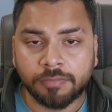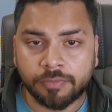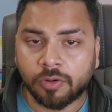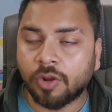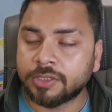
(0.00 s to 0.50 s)

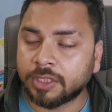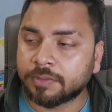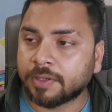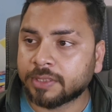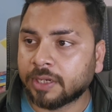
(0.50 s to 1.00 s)
before launching
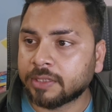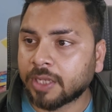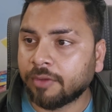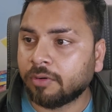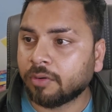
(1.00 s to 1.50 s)
this masterclass,
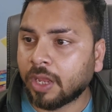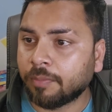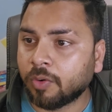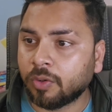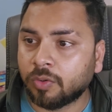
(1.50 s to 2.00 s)

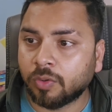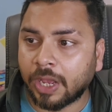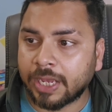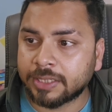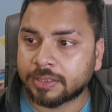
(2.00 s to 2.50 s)
I'm going to
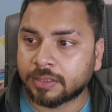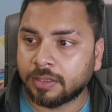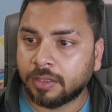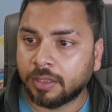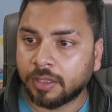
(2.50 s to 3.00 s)
ask
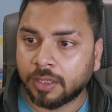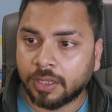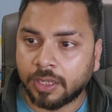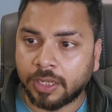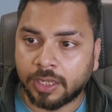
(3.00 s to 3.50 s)

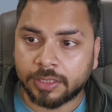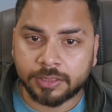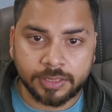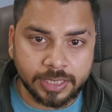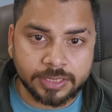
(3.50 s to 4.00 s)

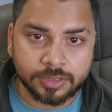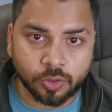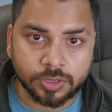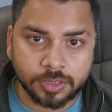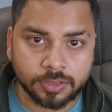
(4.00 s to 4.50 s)
these
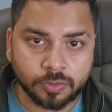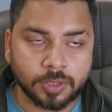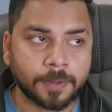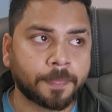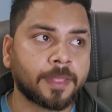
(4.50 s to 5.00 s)
questions.
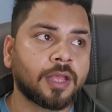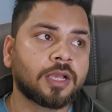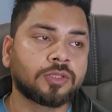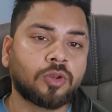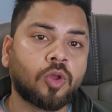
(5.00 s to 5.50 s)
Okay,
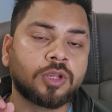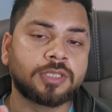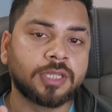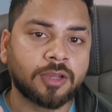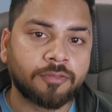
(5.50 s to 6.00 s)
so
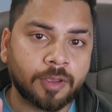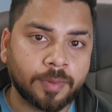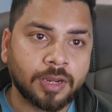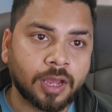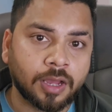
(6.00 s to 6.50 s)
launching a
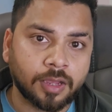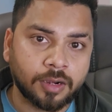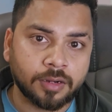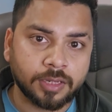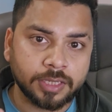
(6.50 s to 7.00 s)

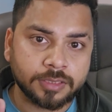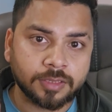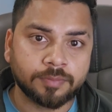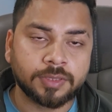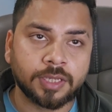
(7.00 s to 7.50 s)
webinar is
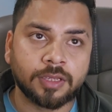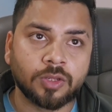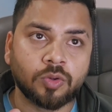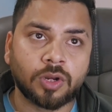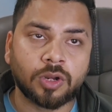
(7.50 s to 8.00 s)
something
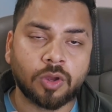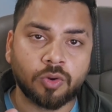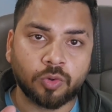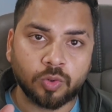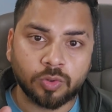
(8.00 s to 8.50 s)
you are now
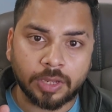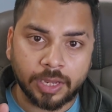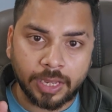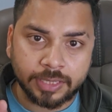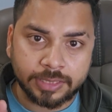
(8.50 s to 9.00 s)
going to
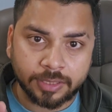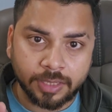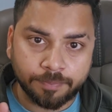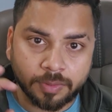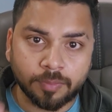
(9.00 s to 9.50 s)

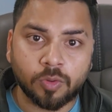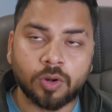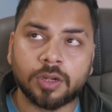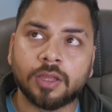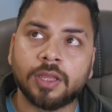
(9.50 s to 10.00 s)
exactly
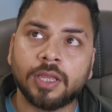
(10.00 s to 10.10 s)
promote